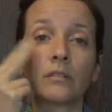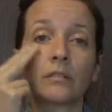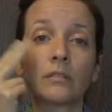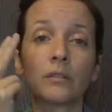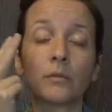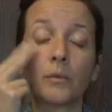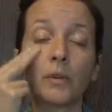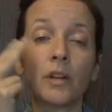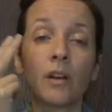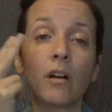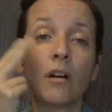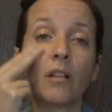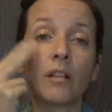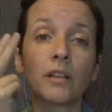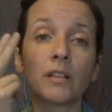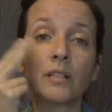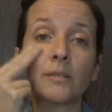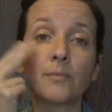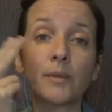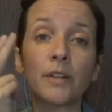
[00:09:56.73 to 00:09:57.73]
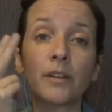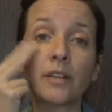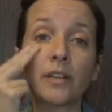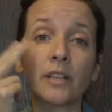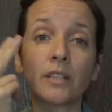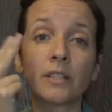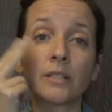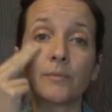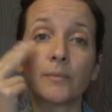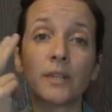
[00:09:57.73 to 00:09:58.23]
we all
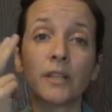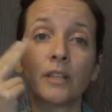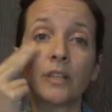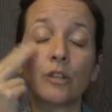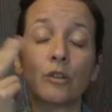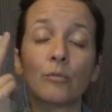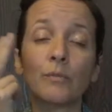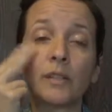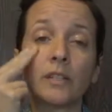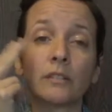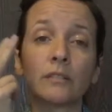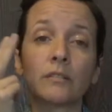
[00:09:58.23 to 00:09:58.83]
experience being human.